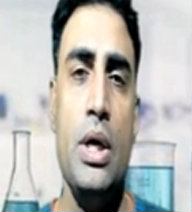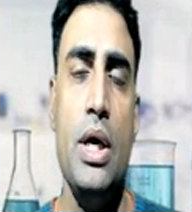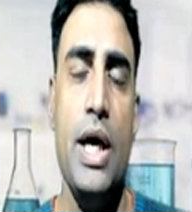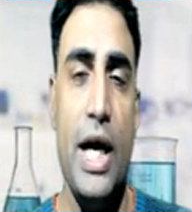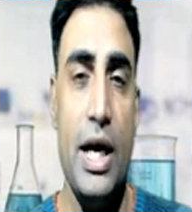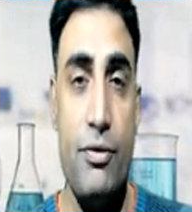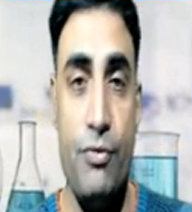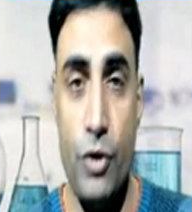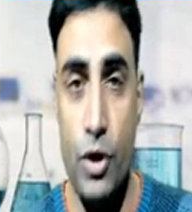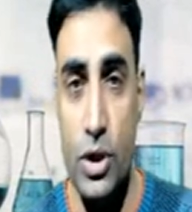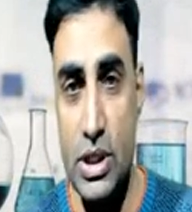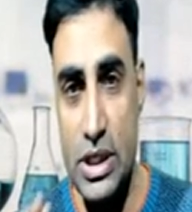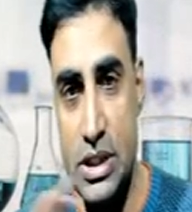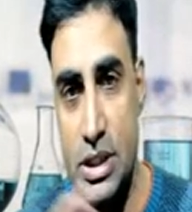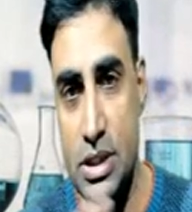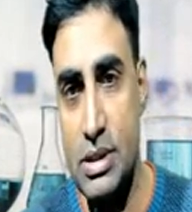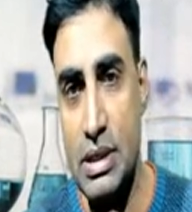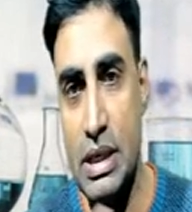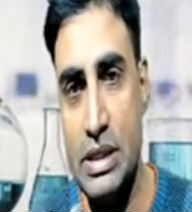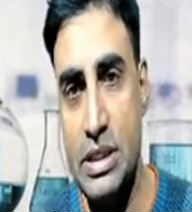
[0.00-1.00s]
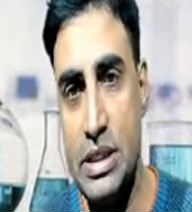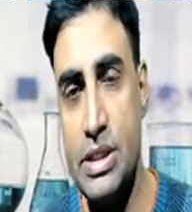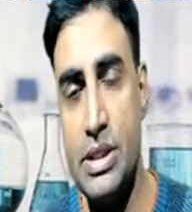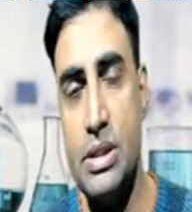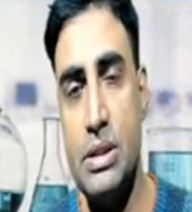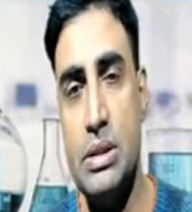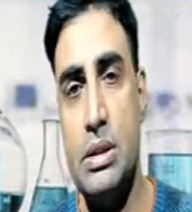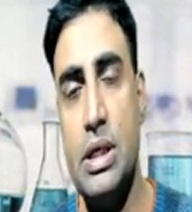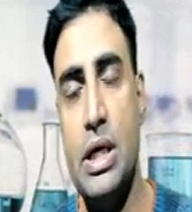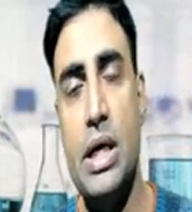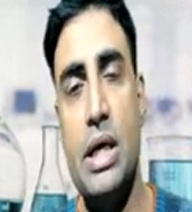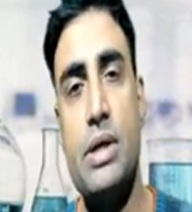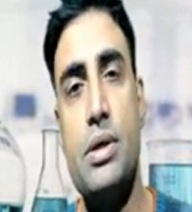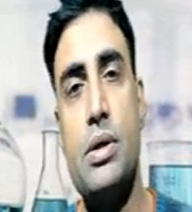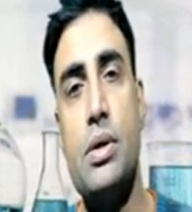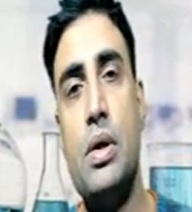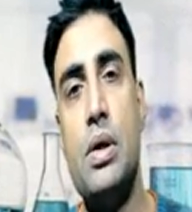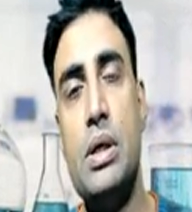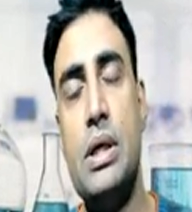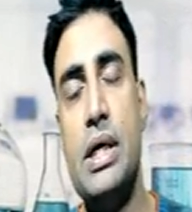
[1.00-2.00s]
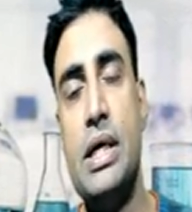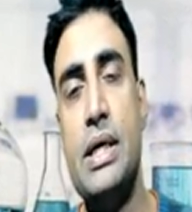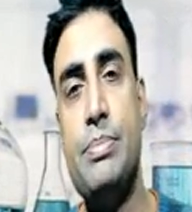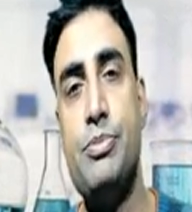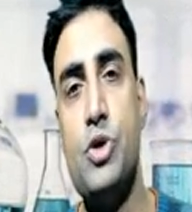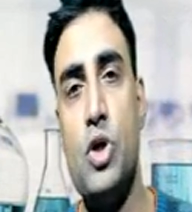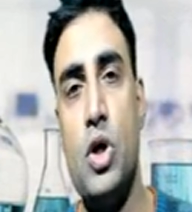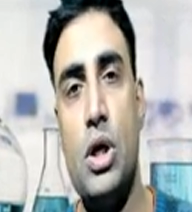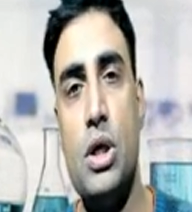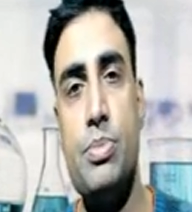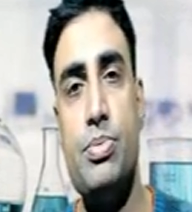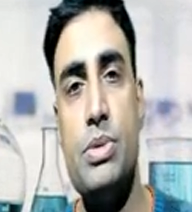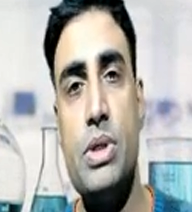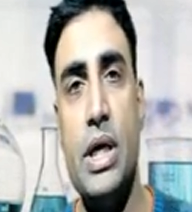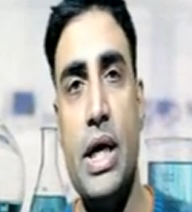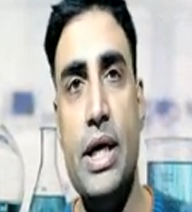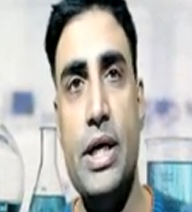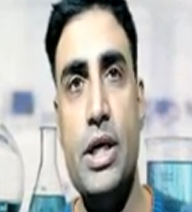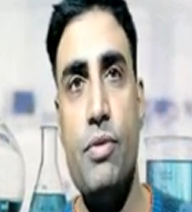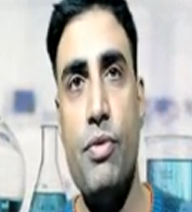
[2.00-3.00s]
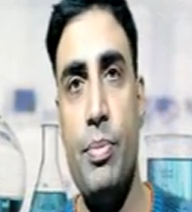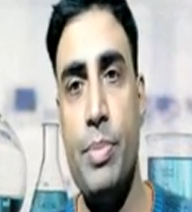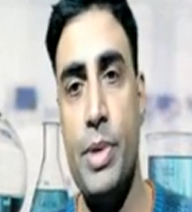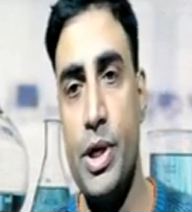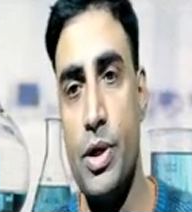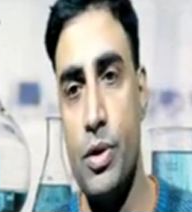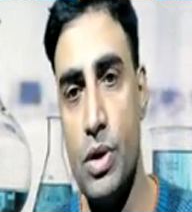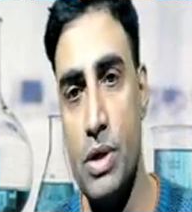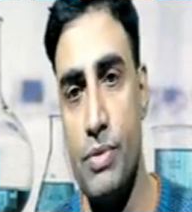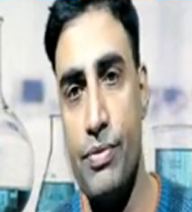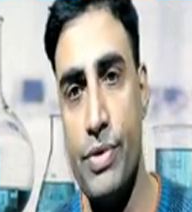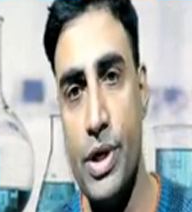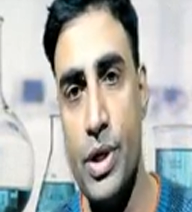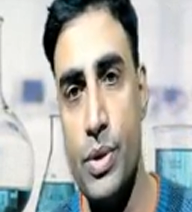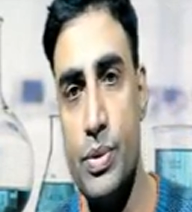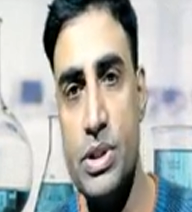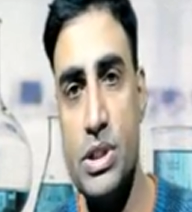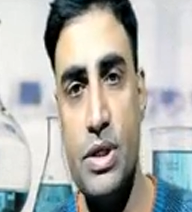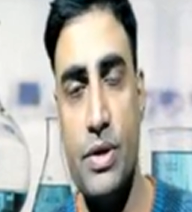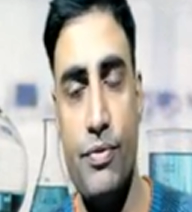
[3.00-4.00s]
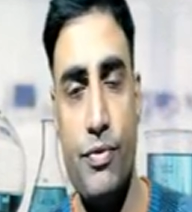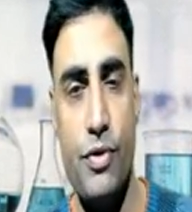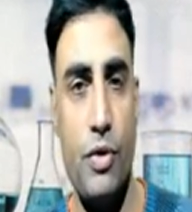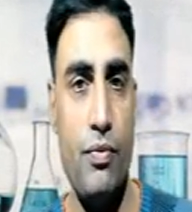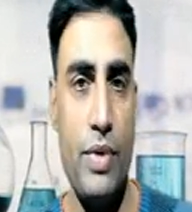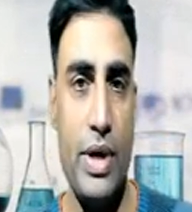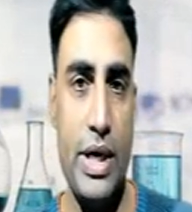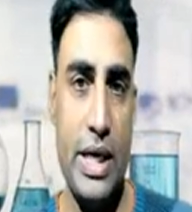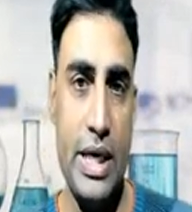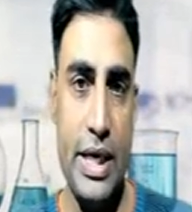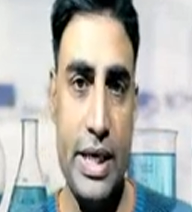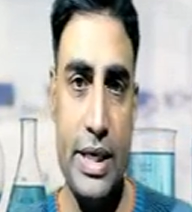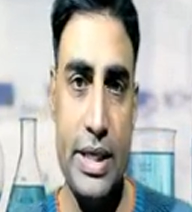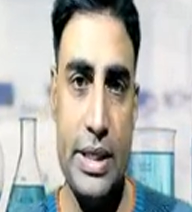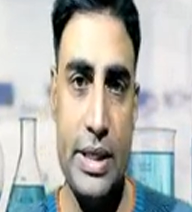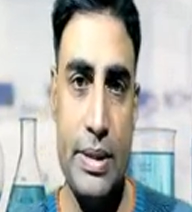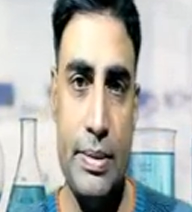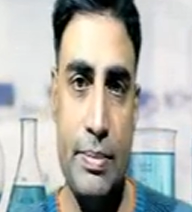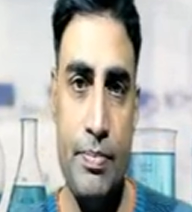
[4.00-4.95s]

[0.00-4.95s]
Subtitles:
And for this transition, the electron absorbs light of a particular frequency from white light.